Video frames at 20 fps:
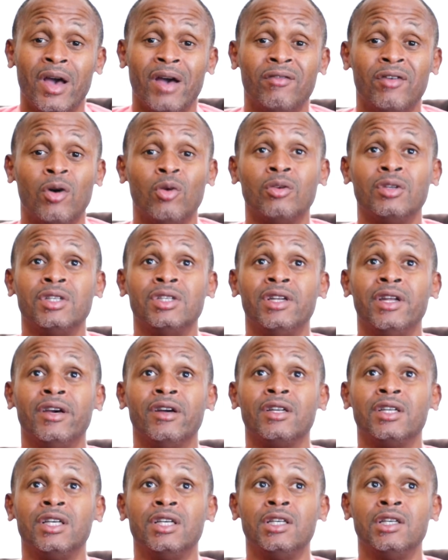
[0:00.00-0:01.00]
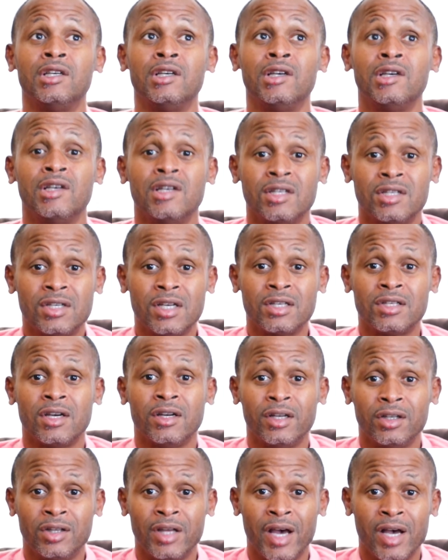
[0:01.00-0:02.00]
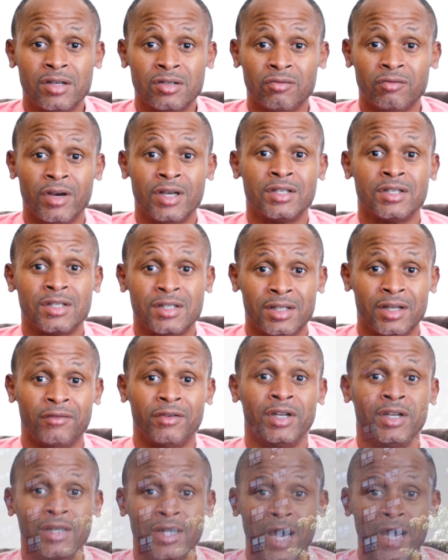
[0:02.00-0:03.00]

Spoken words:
have only nearly 600,000 residents living in